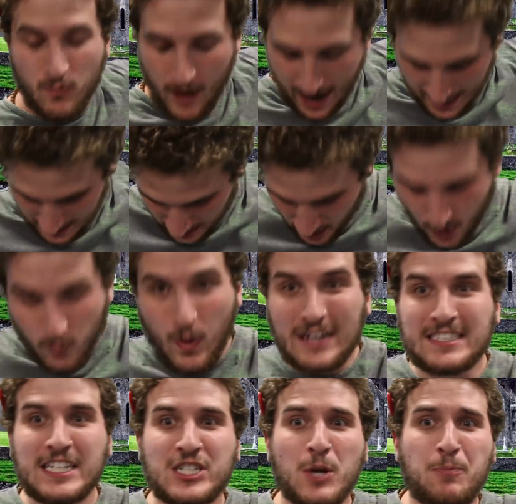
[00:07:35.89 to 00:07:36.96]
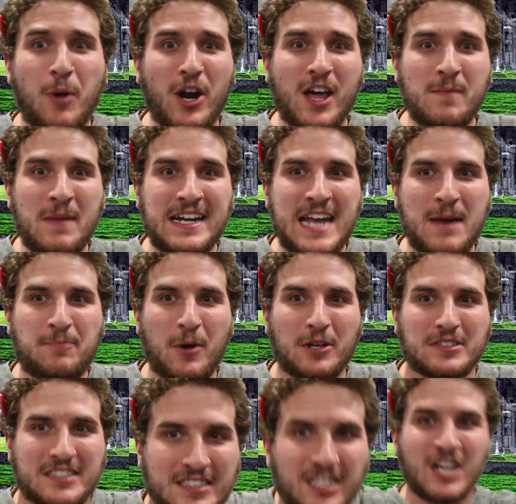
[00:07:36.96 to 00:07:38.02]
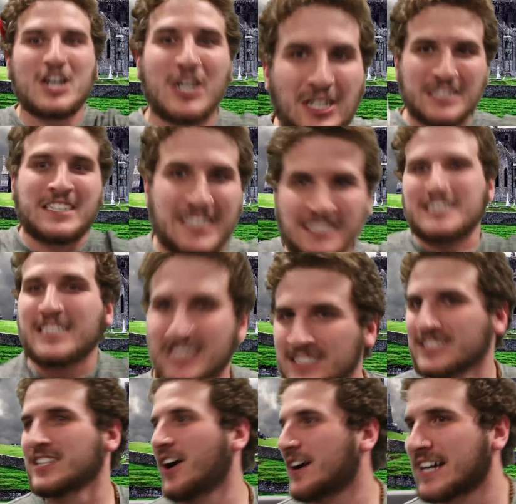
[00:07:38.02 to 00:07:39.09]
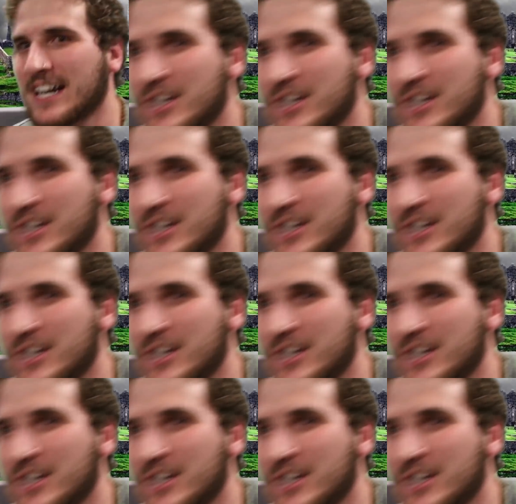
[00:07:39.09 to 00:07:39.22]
Ryan, what did you put on my nipples? Oh, I